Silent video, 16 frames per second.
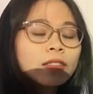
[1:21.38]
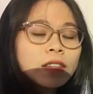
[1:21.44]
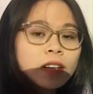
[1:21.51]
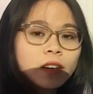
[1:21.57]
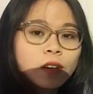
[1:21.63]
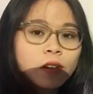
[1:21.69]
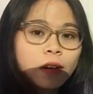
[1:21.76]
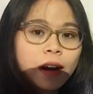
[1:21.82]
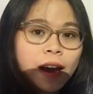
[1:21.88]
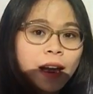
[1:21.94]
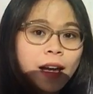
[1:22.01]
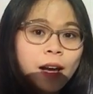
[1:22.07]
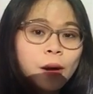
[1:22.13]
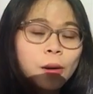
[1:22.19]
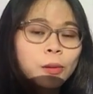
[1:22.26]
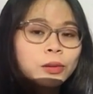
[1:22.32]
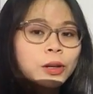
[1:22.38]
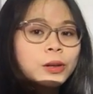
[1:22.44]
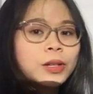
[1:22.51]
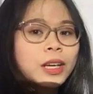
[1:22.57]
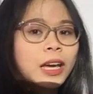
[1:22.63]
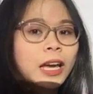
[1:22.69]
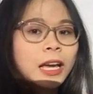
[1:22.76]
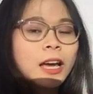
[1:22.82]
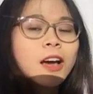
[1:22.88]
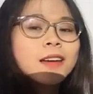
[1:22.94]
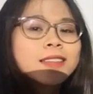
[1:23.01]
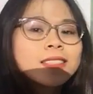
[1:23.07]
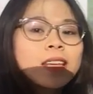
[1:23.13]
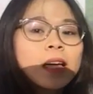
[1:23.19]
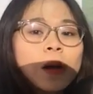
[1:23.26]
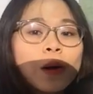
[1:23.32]
the ground. Okay,
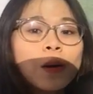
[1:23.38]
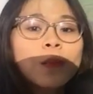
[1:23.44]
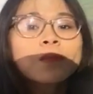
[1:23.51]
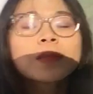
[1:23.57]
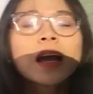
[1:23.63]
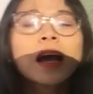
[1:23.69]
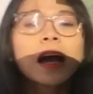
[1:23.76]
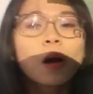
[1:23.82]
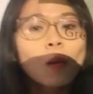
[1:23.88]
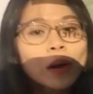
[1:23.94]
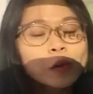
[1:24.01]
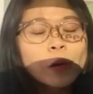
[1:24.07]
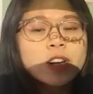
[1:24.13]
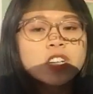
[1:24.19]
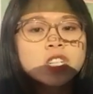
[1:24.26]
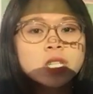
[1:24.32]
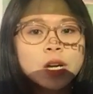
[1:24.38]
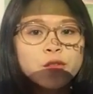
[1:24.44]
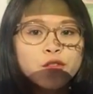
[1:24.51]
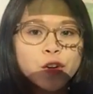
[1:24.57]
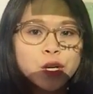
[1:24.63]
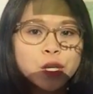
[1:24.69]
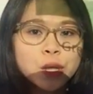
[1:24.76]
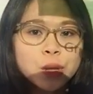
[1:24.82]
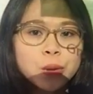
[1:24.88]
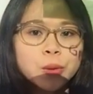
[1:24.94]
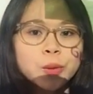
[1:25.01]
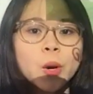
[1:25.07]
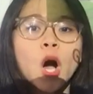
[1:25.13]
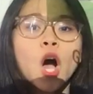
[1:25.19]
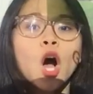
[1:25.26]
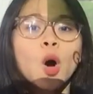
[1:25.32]
so one question for you.
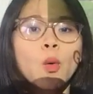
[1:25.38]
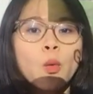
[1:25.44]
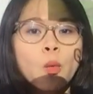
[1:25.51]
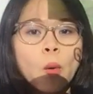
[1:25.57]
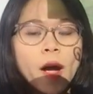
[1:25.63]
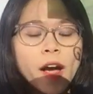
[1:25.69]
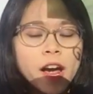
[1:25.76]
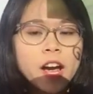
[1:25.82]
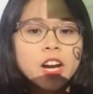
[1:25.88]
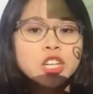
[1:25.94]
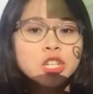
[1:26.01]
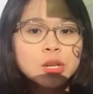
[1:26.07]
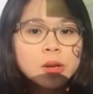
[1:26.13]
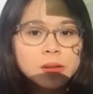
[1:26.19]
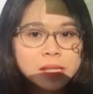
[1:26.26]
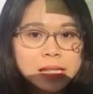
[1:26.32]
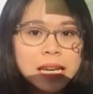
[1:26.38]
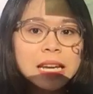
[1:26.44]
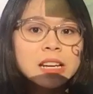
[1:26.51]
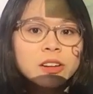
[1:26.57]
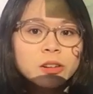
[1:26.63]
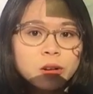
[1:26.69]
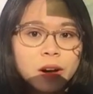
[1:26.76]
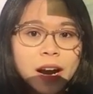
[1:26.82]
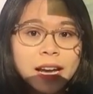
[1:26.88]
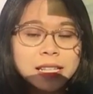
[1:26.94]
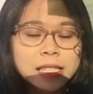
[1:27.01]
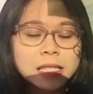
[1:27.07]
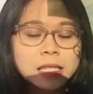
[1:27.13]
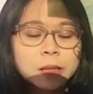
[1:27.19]
Where do you see the grass?